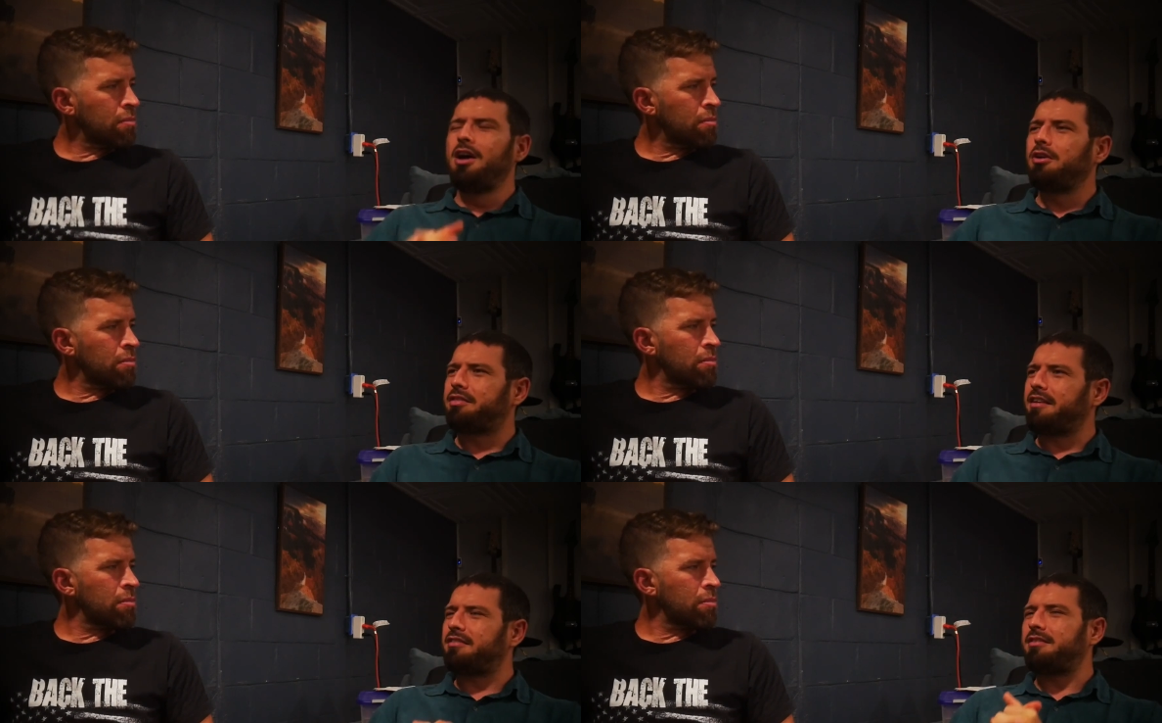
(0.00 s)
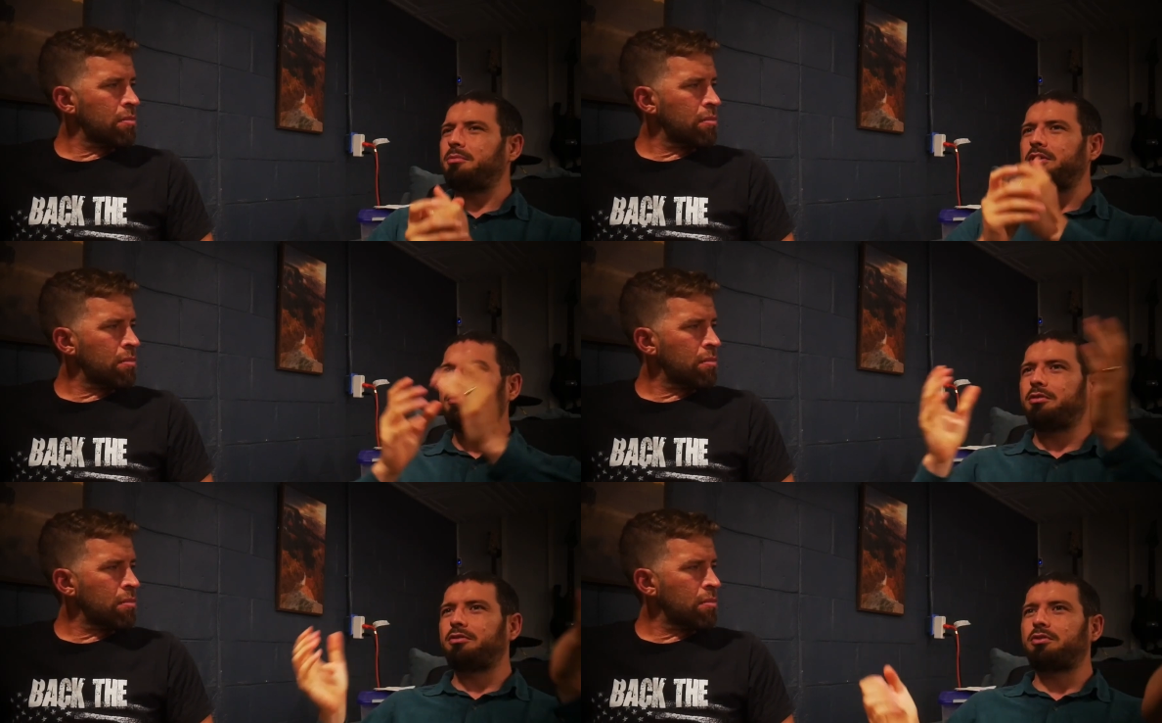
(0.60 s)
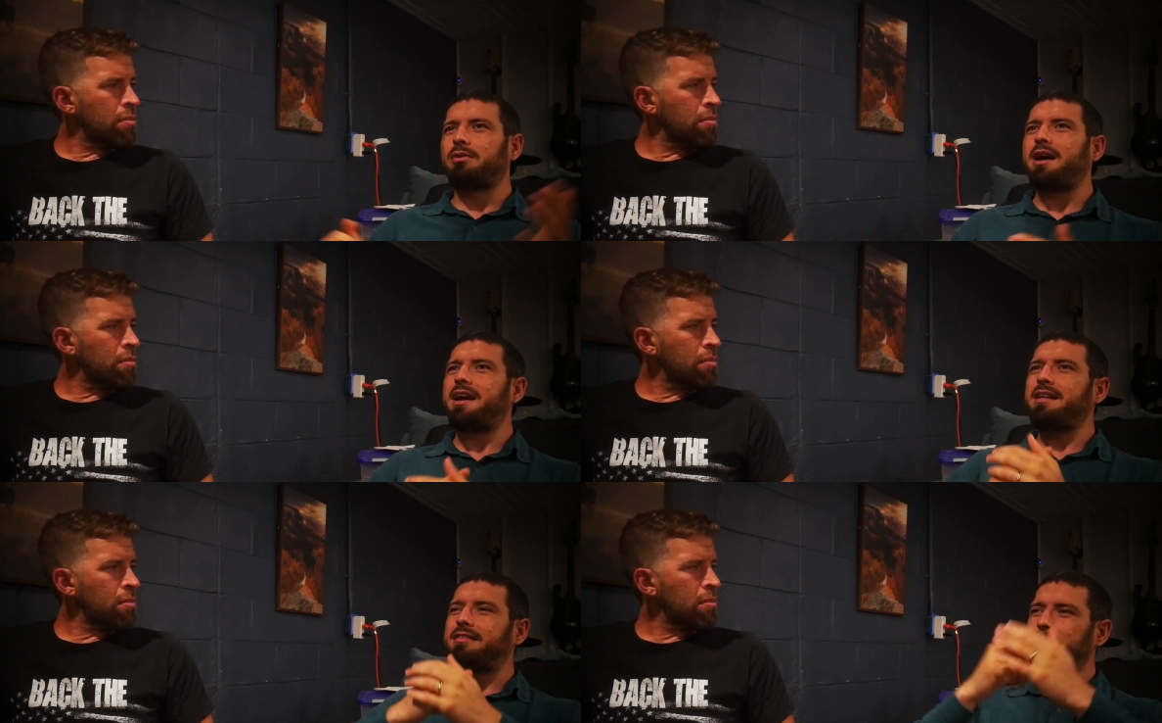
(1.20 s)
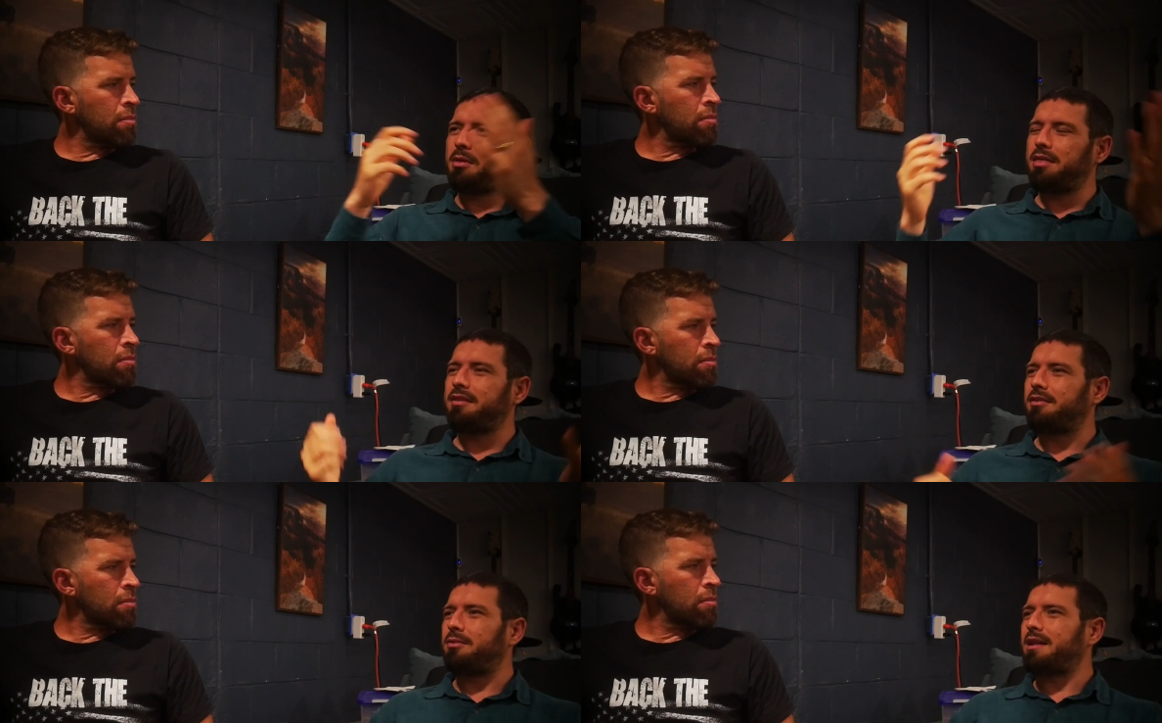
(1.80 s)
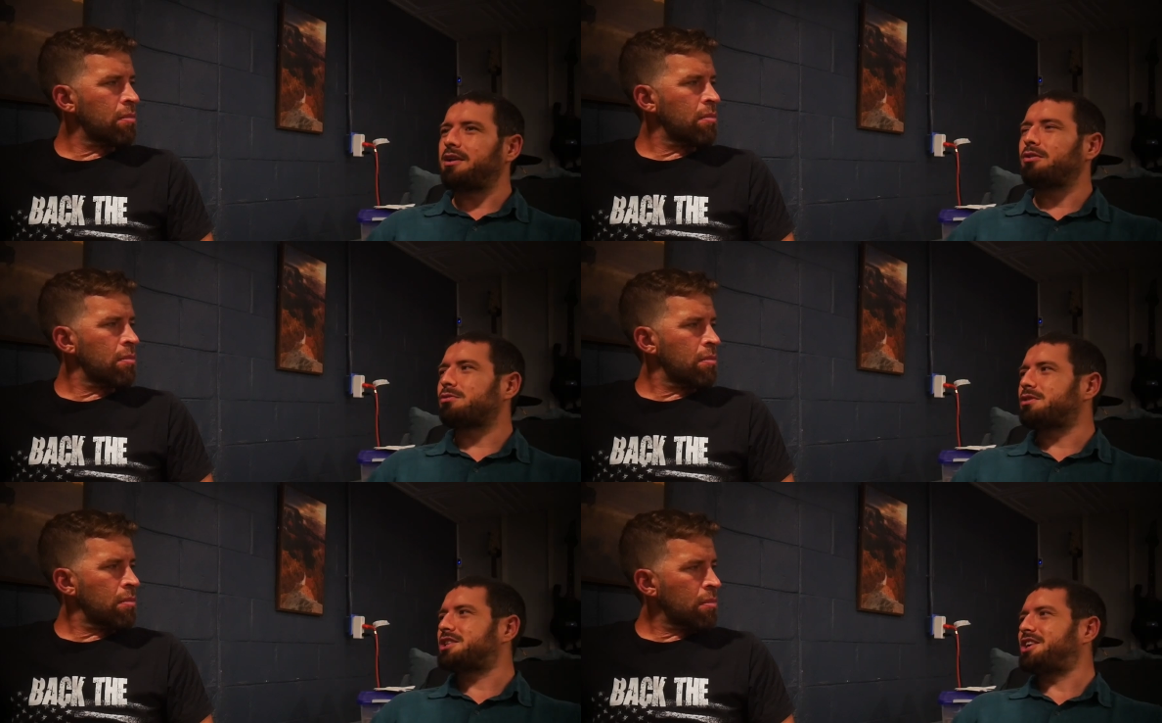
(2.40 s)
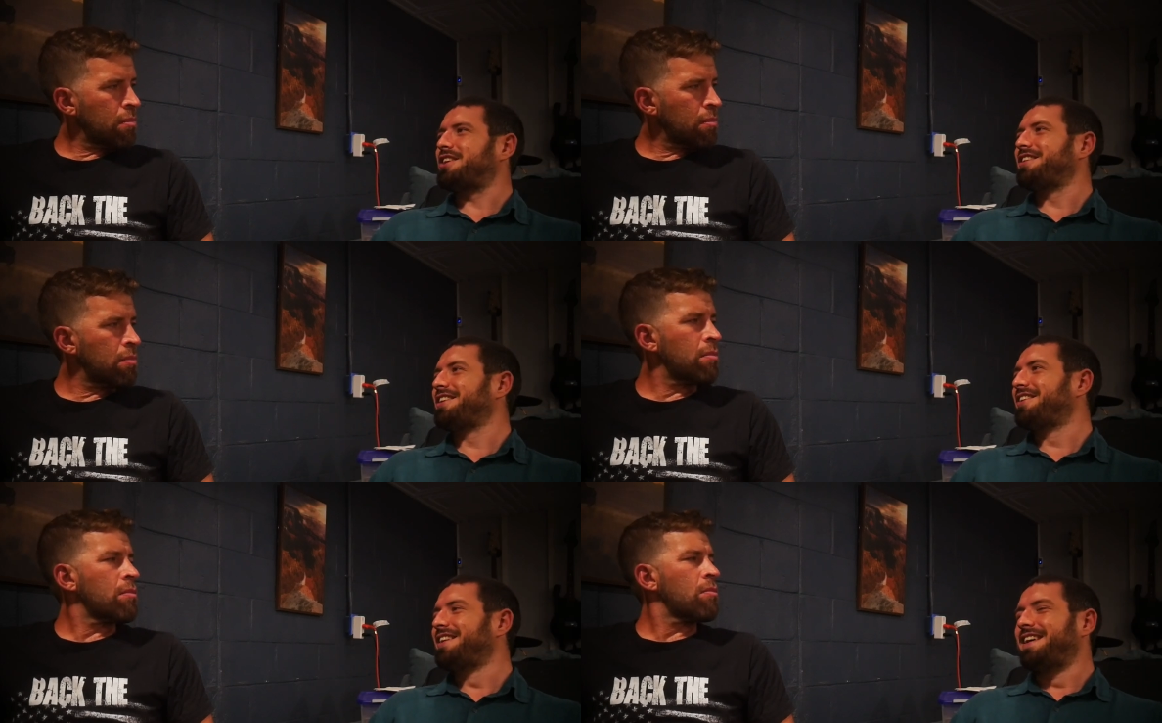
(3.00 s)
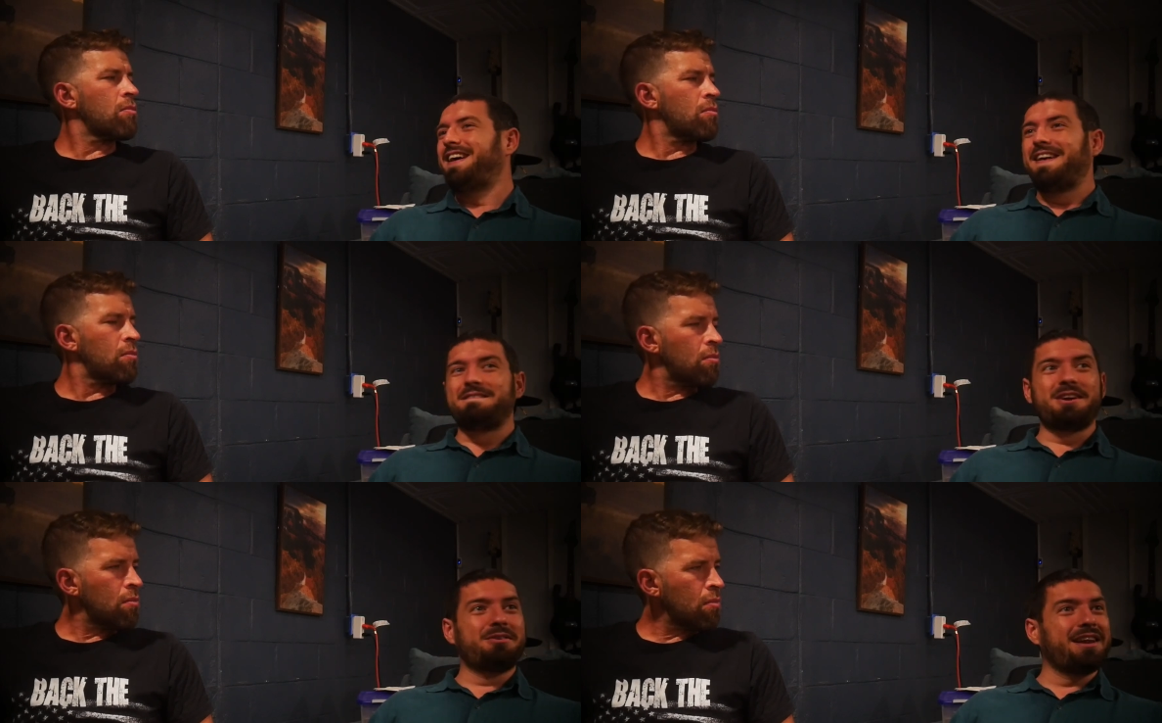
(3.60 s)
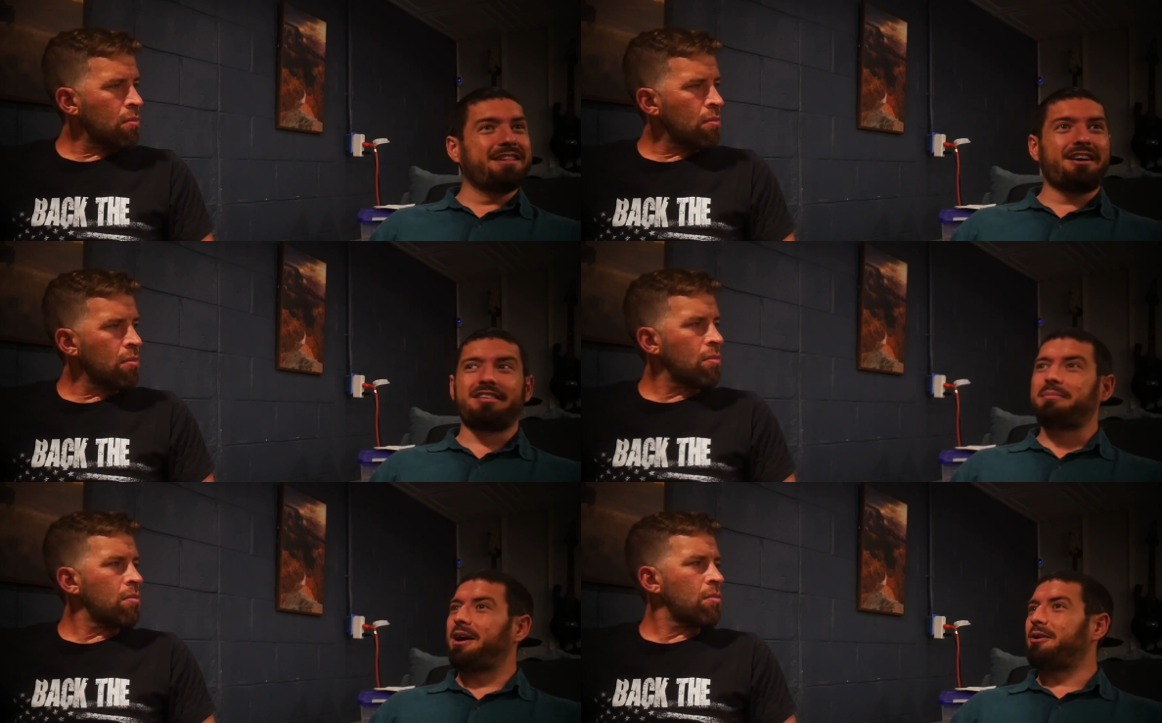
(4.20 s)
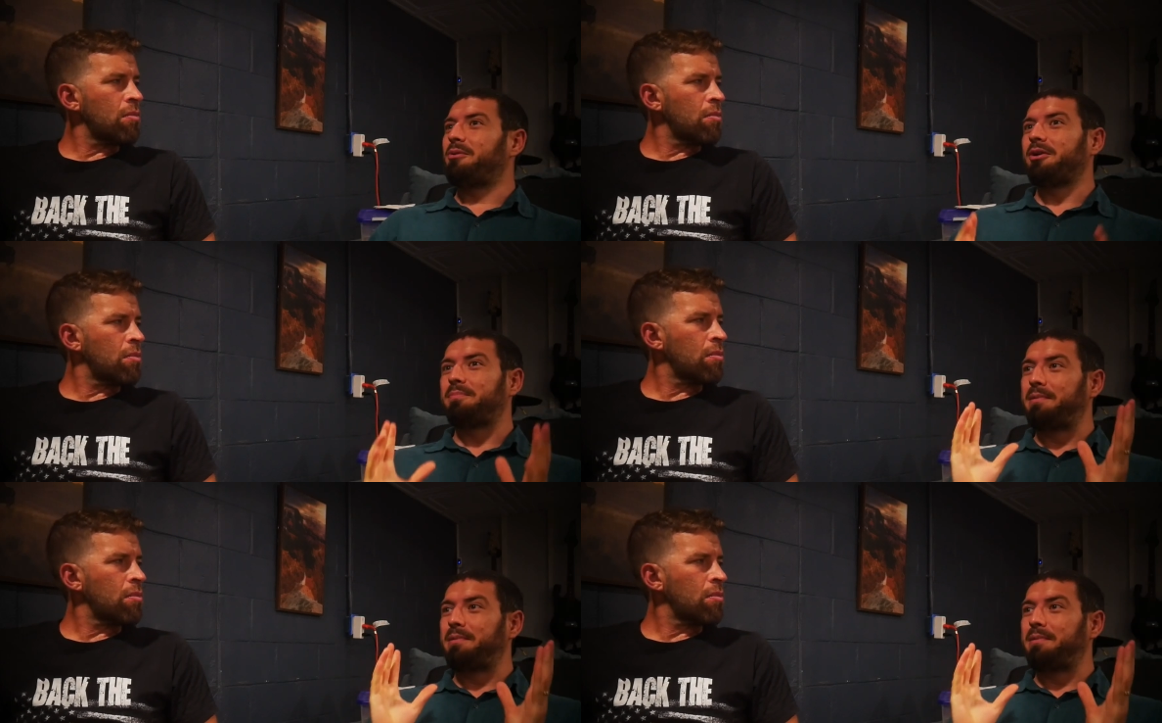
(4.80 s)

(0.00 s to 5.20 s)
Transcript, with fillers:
Speaker 1: your testimony was so great, Timothy is a radical Christian, you know. But it really doesn't matter what